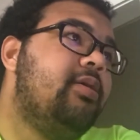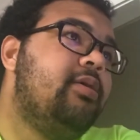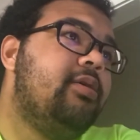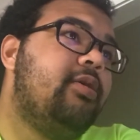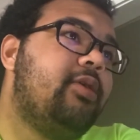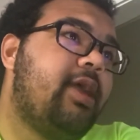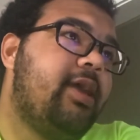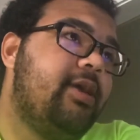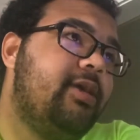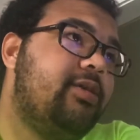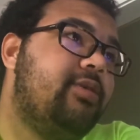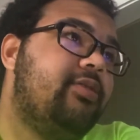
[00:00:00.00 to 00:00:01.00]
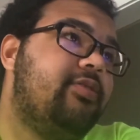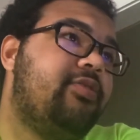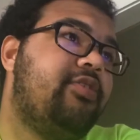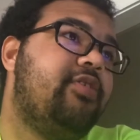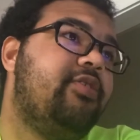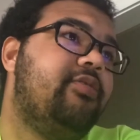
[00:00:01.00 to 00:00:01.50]
Okay,
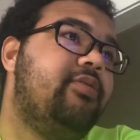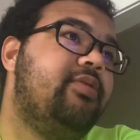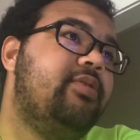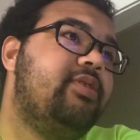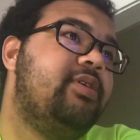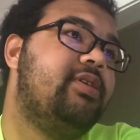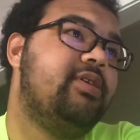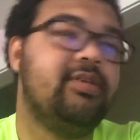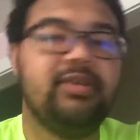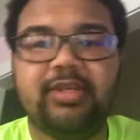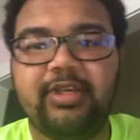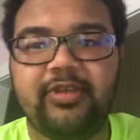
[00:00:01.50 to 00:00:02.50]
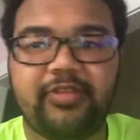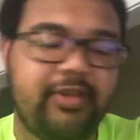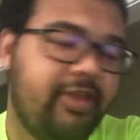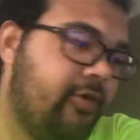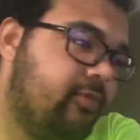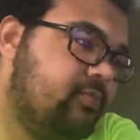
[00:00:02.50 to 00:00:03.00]
so here's the deal.